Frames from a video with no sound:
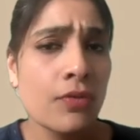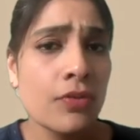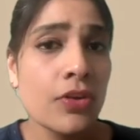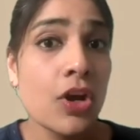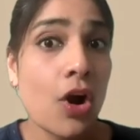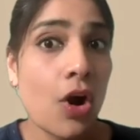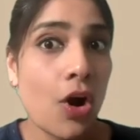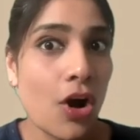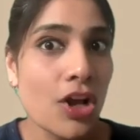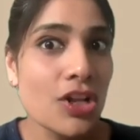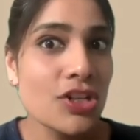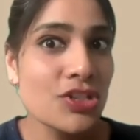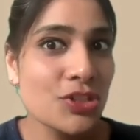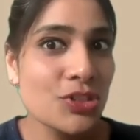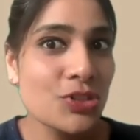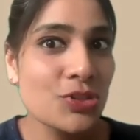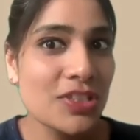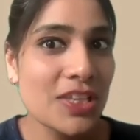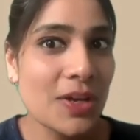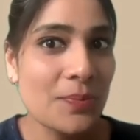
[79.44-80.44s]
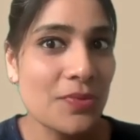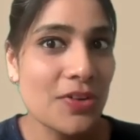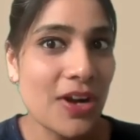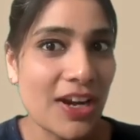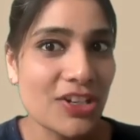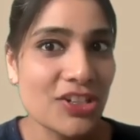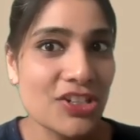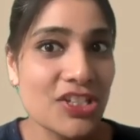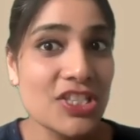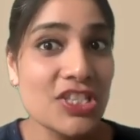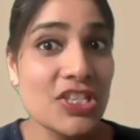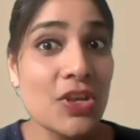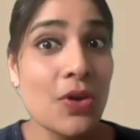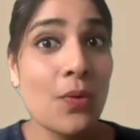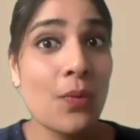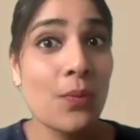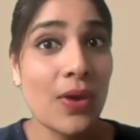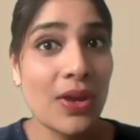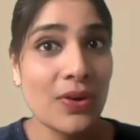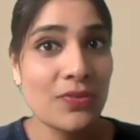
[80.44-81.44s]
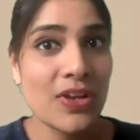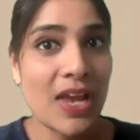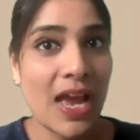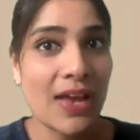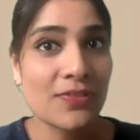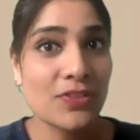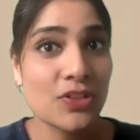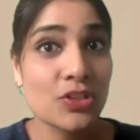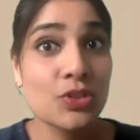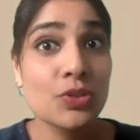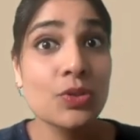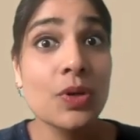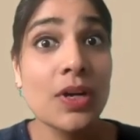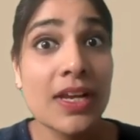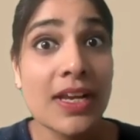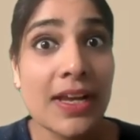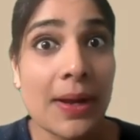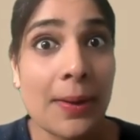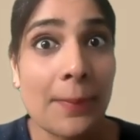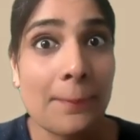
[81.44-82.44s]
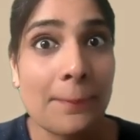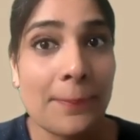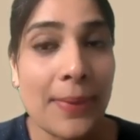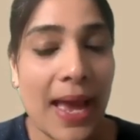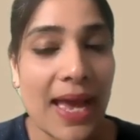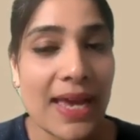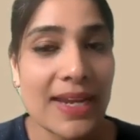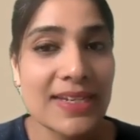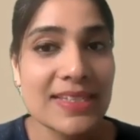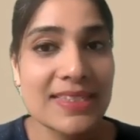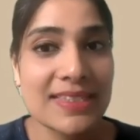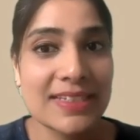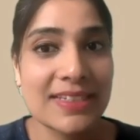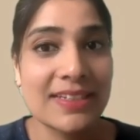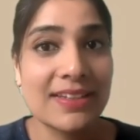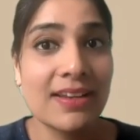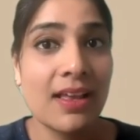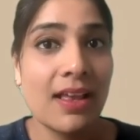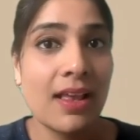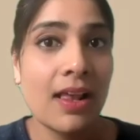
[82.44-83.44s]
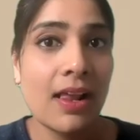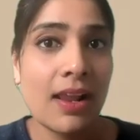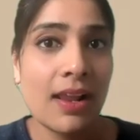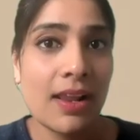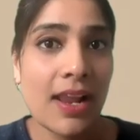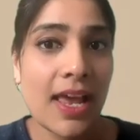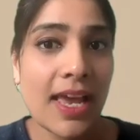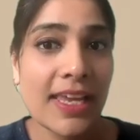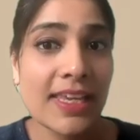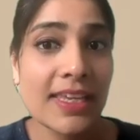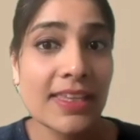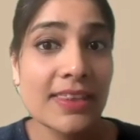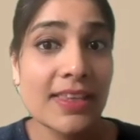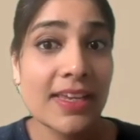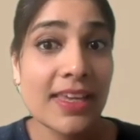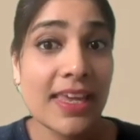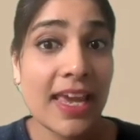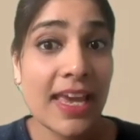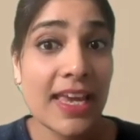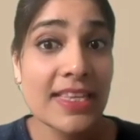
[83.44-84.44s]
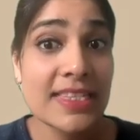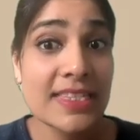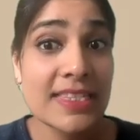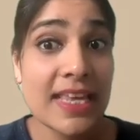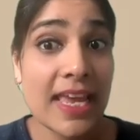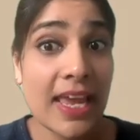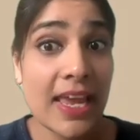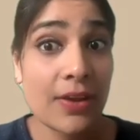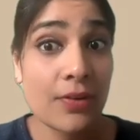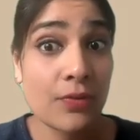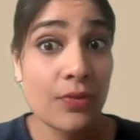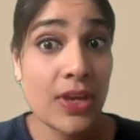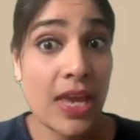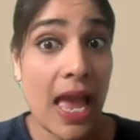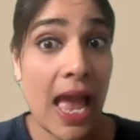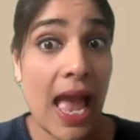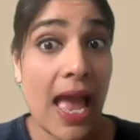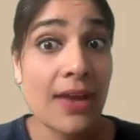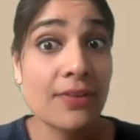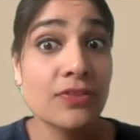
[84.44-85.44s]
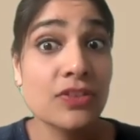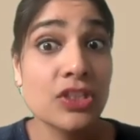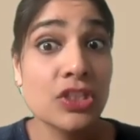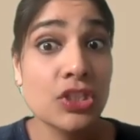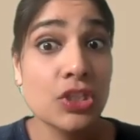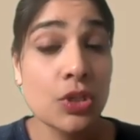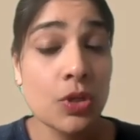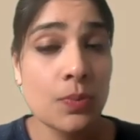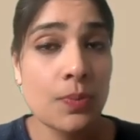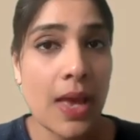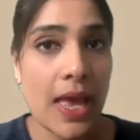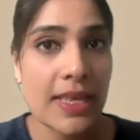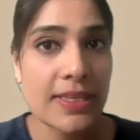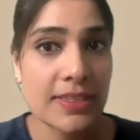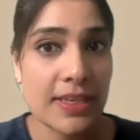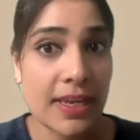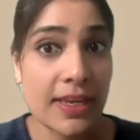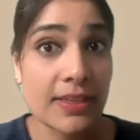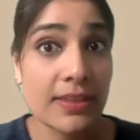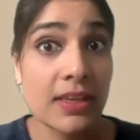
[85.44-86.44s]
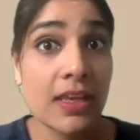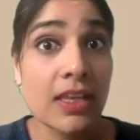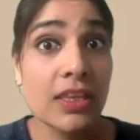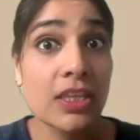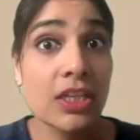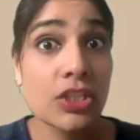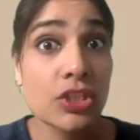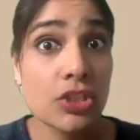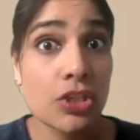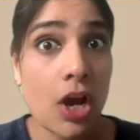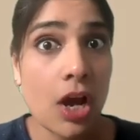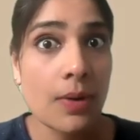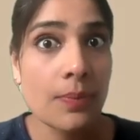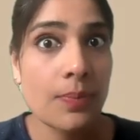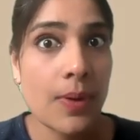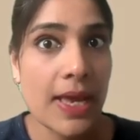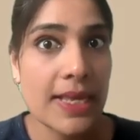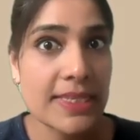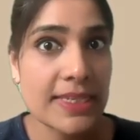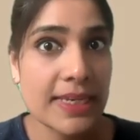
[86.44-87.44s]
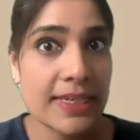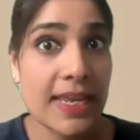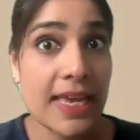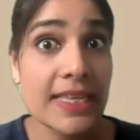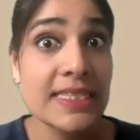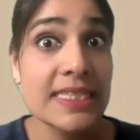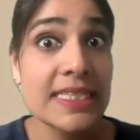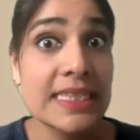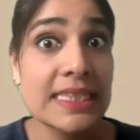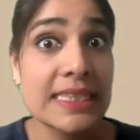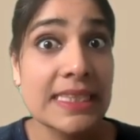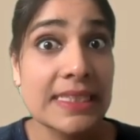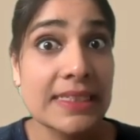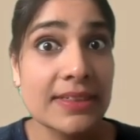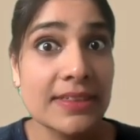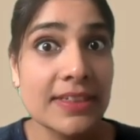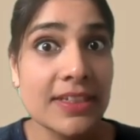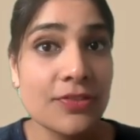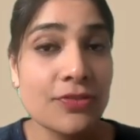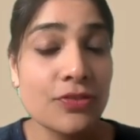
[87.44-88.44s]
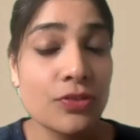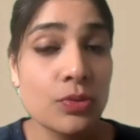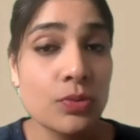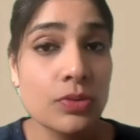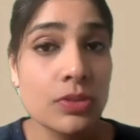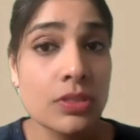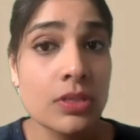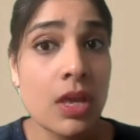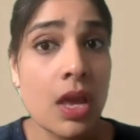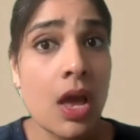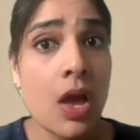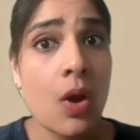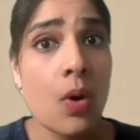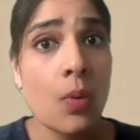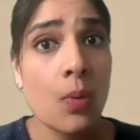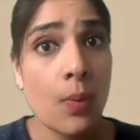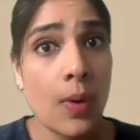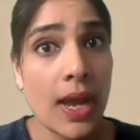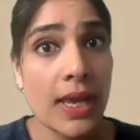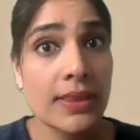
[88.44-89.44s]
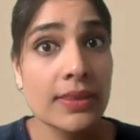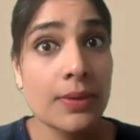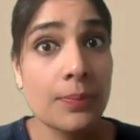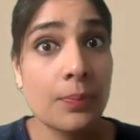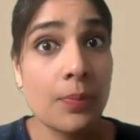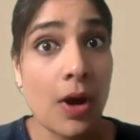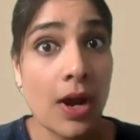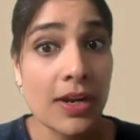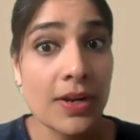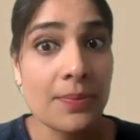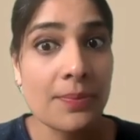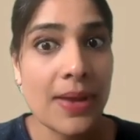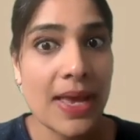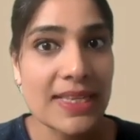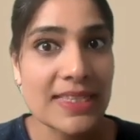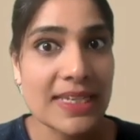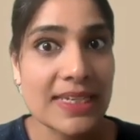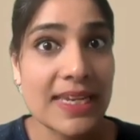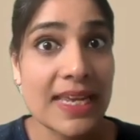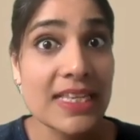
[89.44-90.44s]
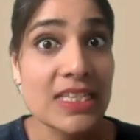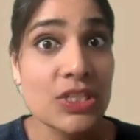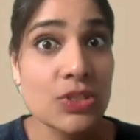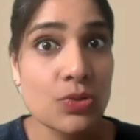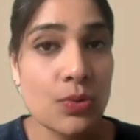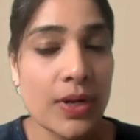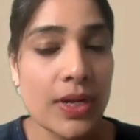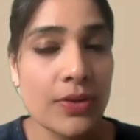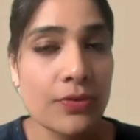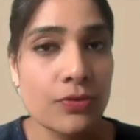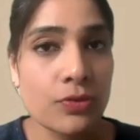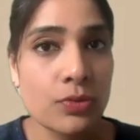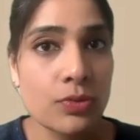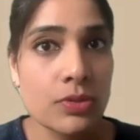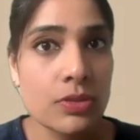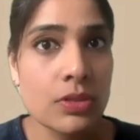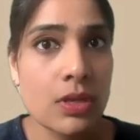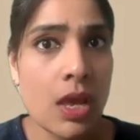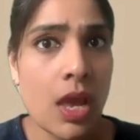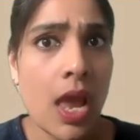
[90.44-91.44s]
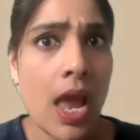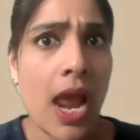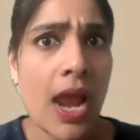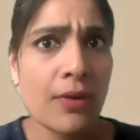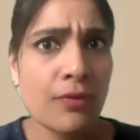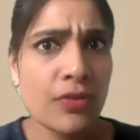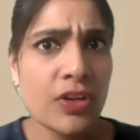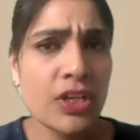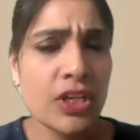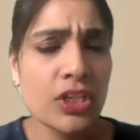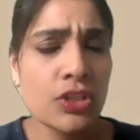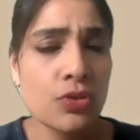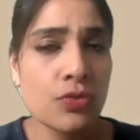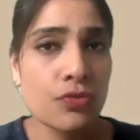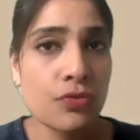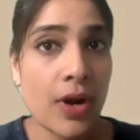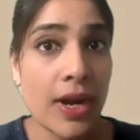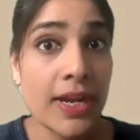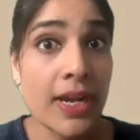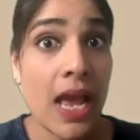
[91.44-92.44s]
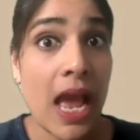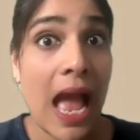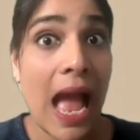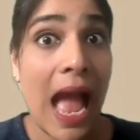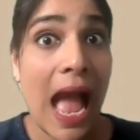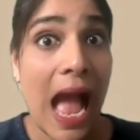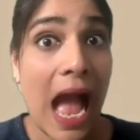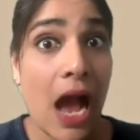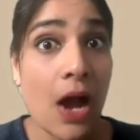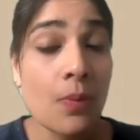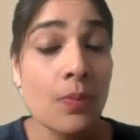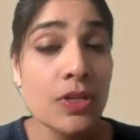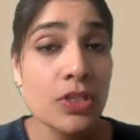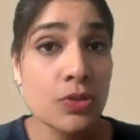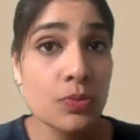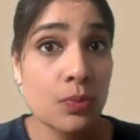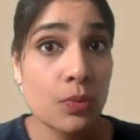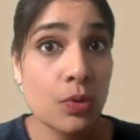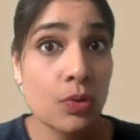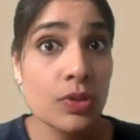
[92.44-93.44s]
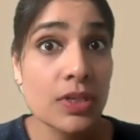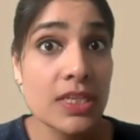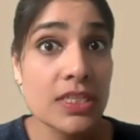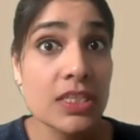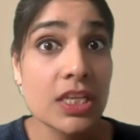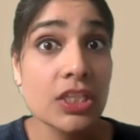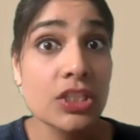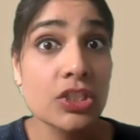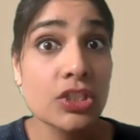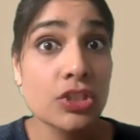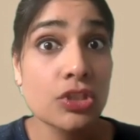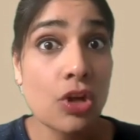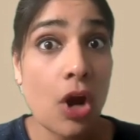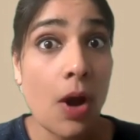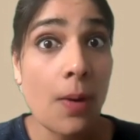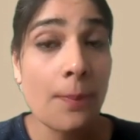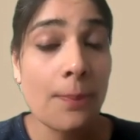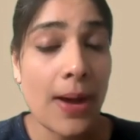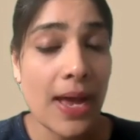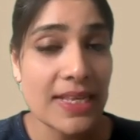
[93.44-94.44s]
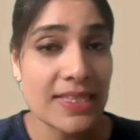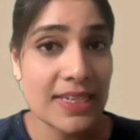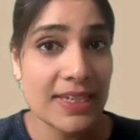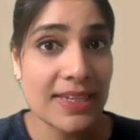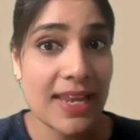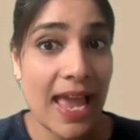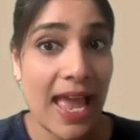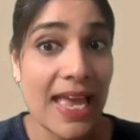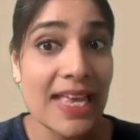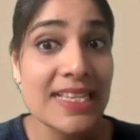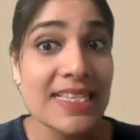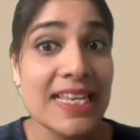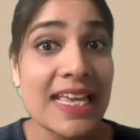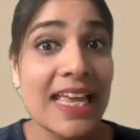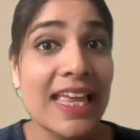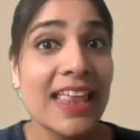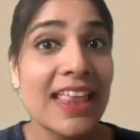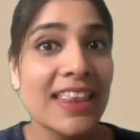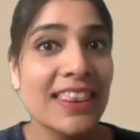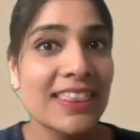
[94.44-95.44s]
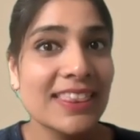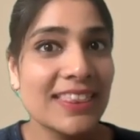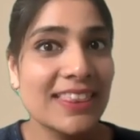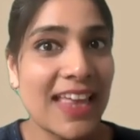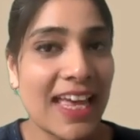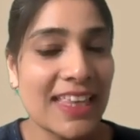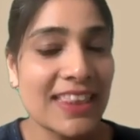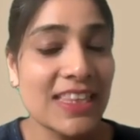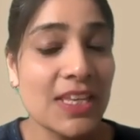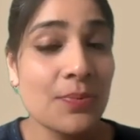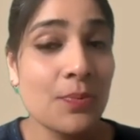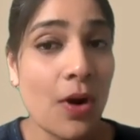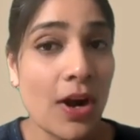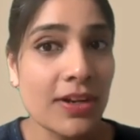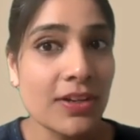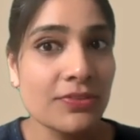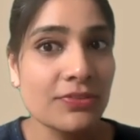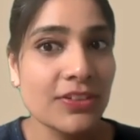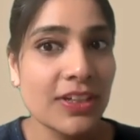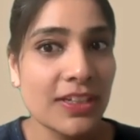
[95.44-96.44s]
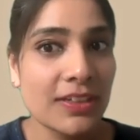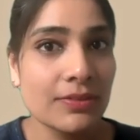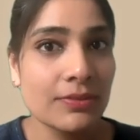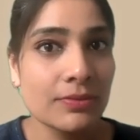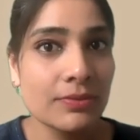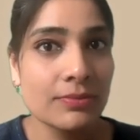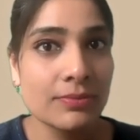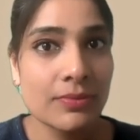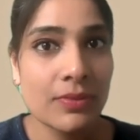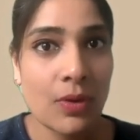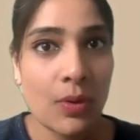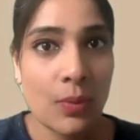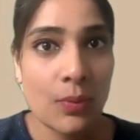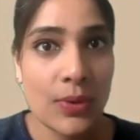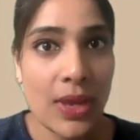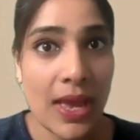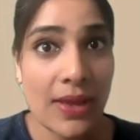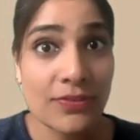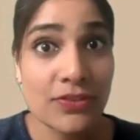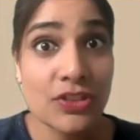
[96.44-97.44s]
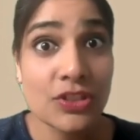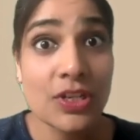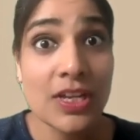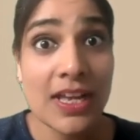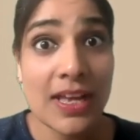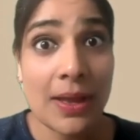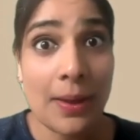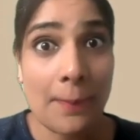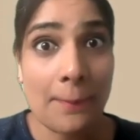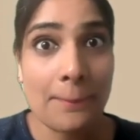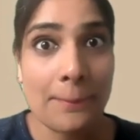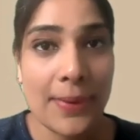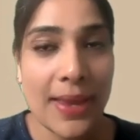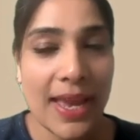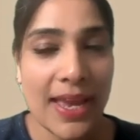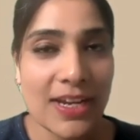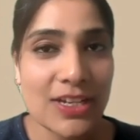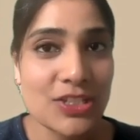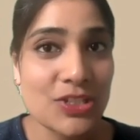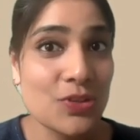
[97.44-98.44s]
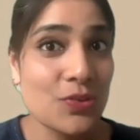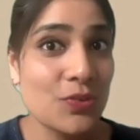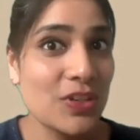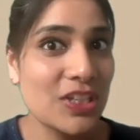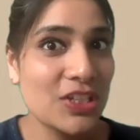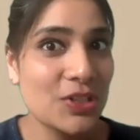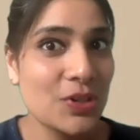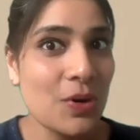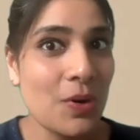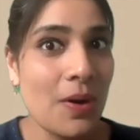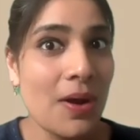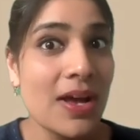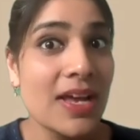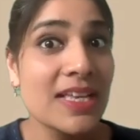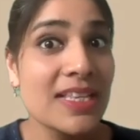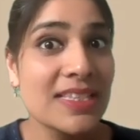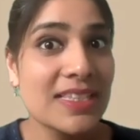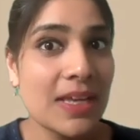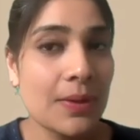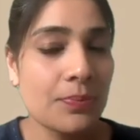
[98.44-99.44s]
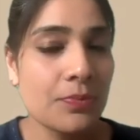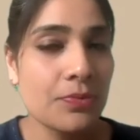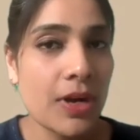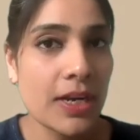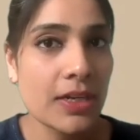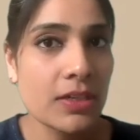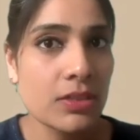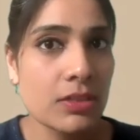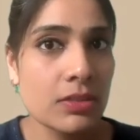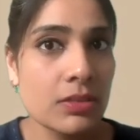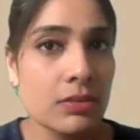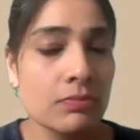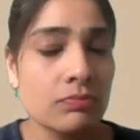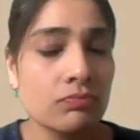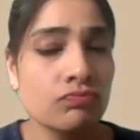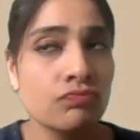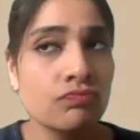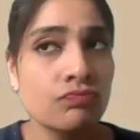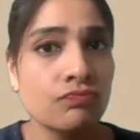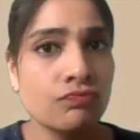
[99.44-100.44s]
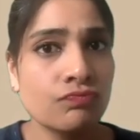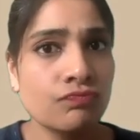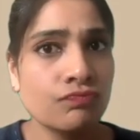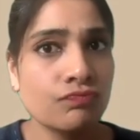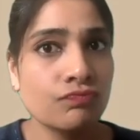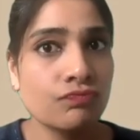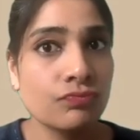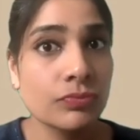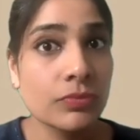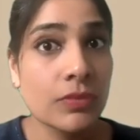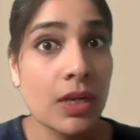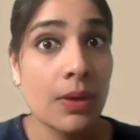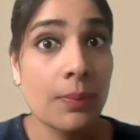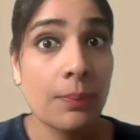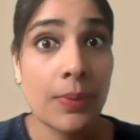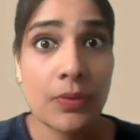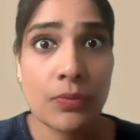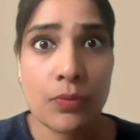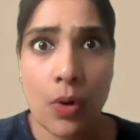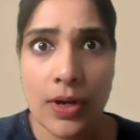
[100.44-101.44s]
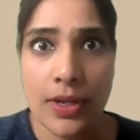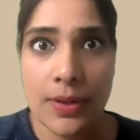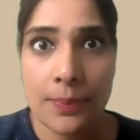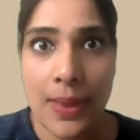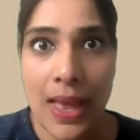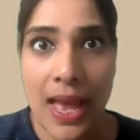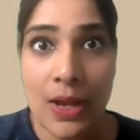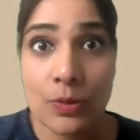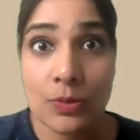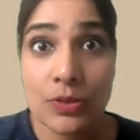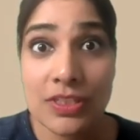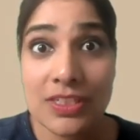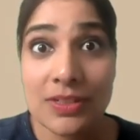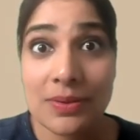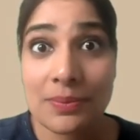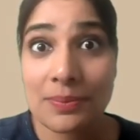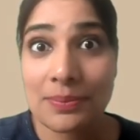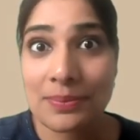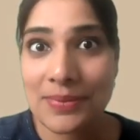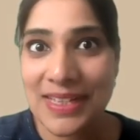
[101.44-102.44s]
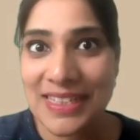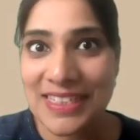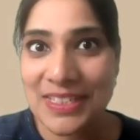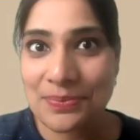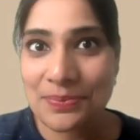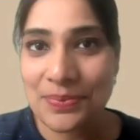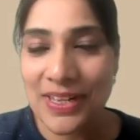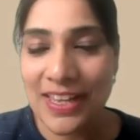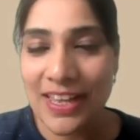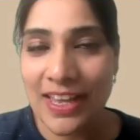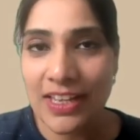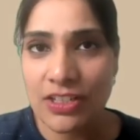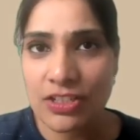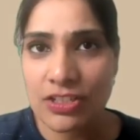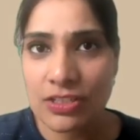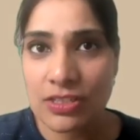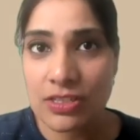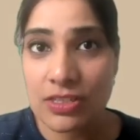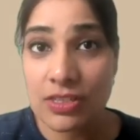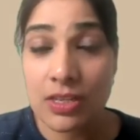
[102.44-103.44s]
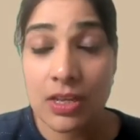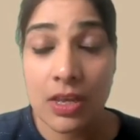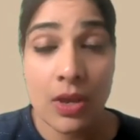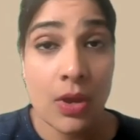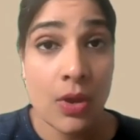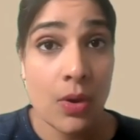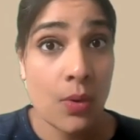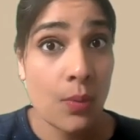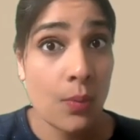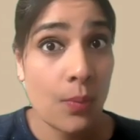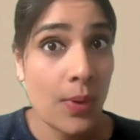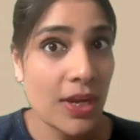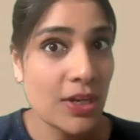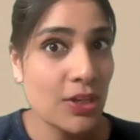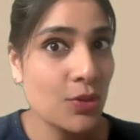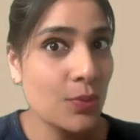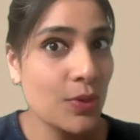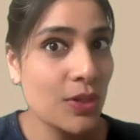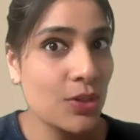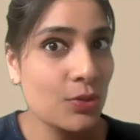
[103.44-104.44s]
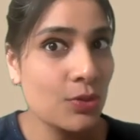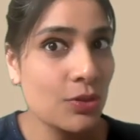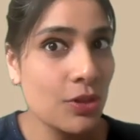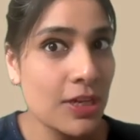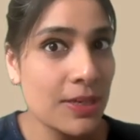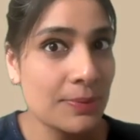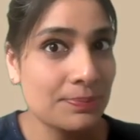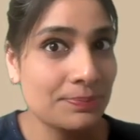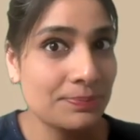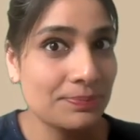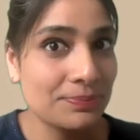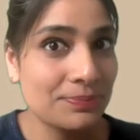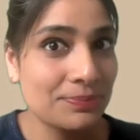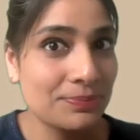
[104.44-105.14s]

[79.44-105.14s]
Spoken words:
We also do subtractions when we have to do comparison. Like in the case, say we have 2 baskets. The top basket has 30 fruits while the bottom basket has 20 fruits, and we need to find how much more does the top basket has than the bottom one. We have to compare, so we'll do subtraction. But what about multiplications? When do we do them?